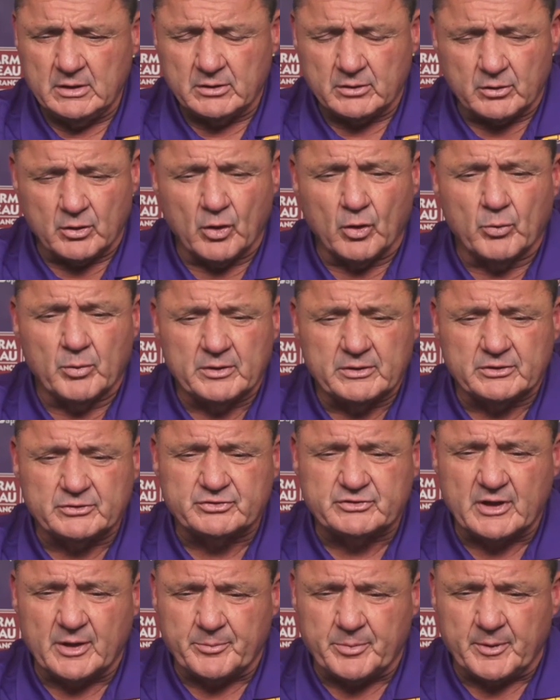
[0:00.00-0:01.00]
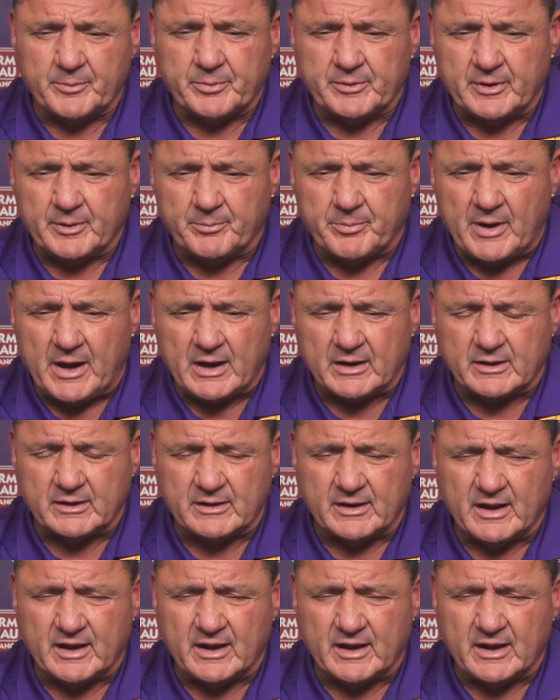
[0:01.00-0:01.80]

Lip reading: Know when to step up in the pocket.